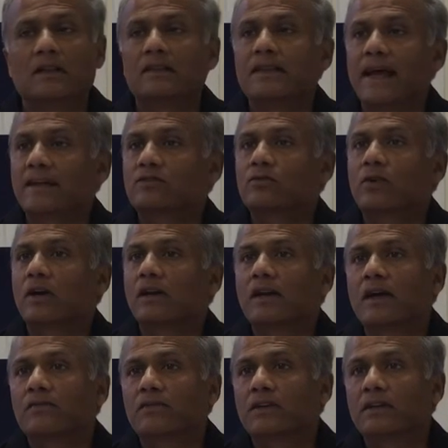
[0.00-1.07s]
that's what
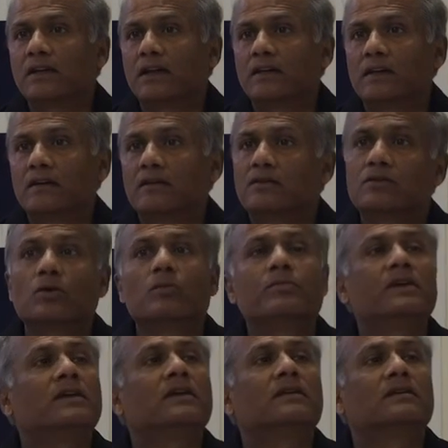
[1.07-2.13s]
life created, so
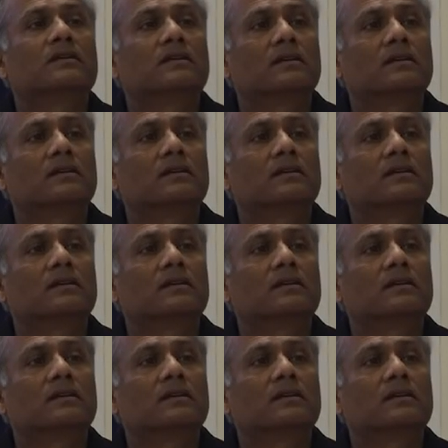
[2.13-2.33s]
be it.